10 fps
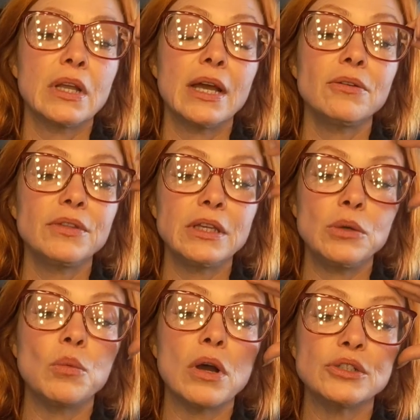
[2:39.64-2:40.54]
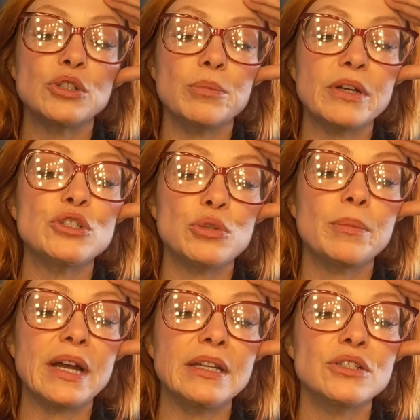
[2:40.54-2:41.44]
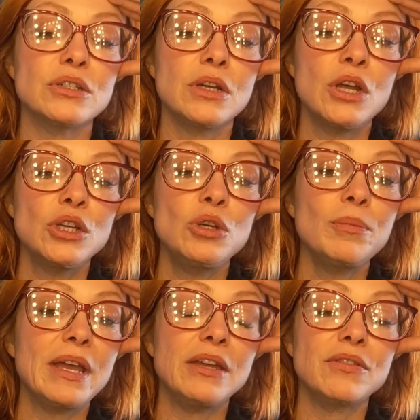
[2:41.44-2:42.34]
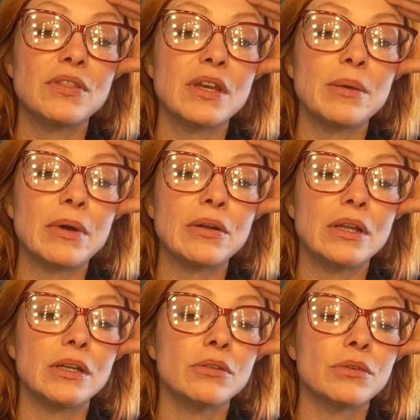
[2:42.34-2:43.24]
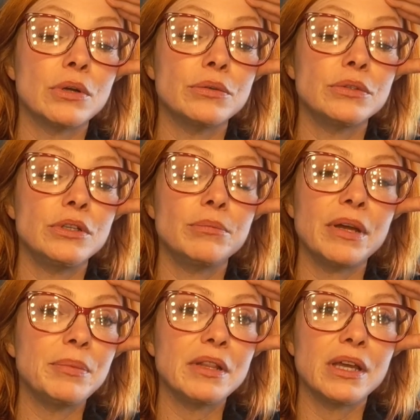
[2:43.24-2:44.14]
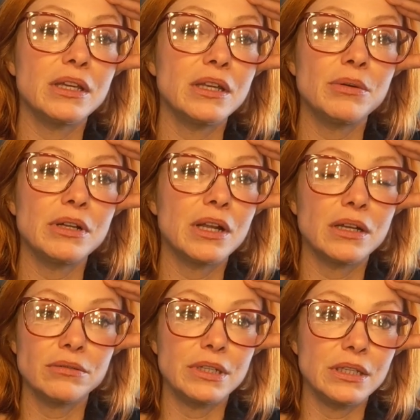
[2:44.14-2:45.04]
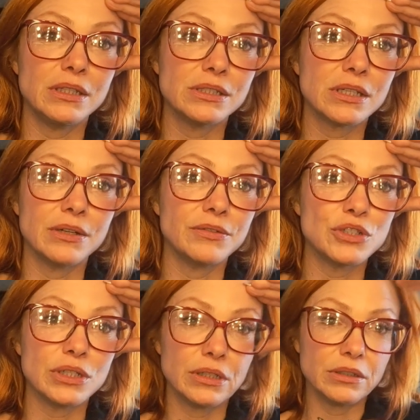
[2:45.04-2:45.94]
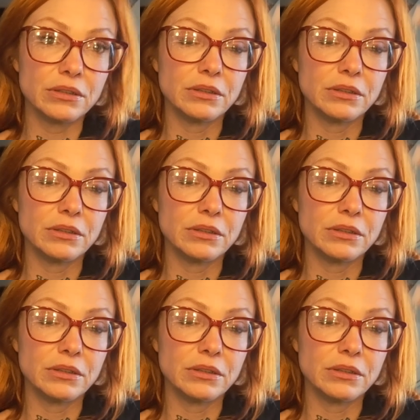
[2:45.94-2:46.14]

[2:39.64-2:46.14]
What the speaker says: I don't think you want to, but you might. You may even think about hitting the road. You might be like, you know what? I don't need this kind of shit.